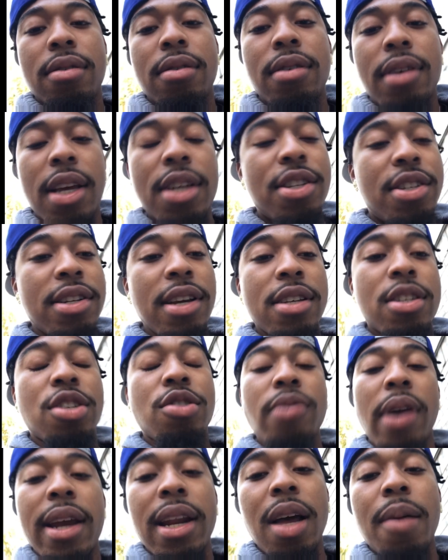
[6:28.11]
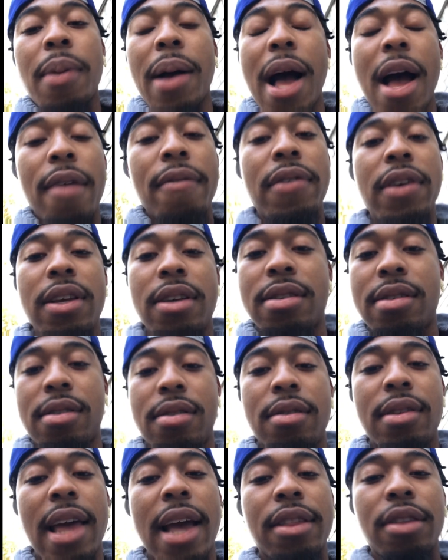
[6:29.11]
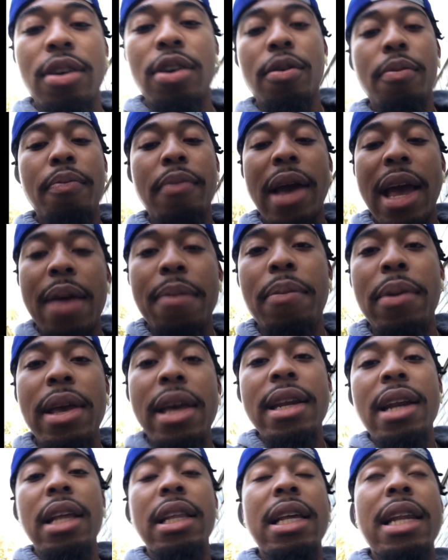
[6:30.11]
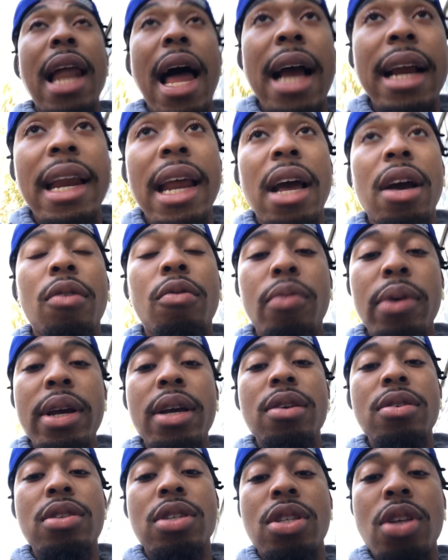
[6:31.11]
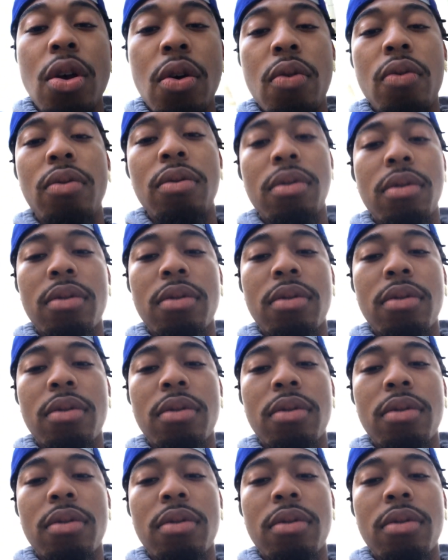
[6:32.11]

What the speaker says: It's just straight up obvious that there may be another lockdown real soon.